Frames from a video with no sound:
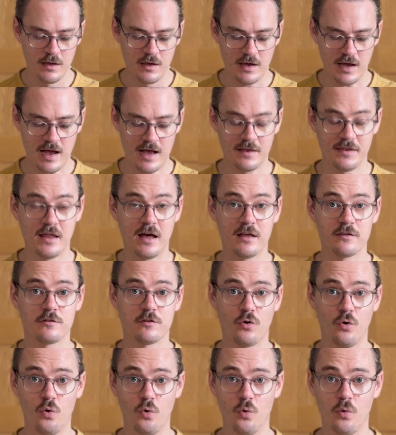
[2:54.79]
And that's
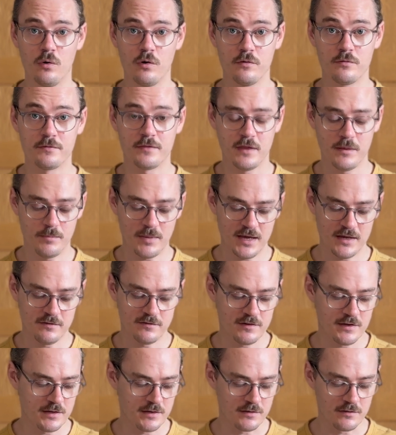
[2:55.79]
all of the
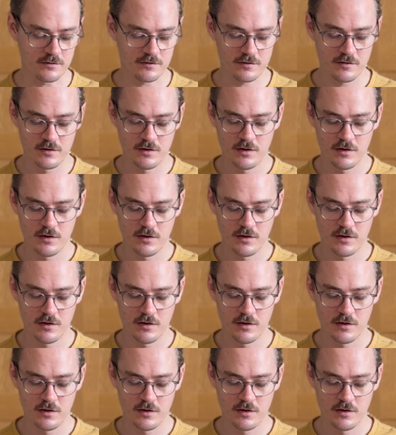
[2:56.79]
paintings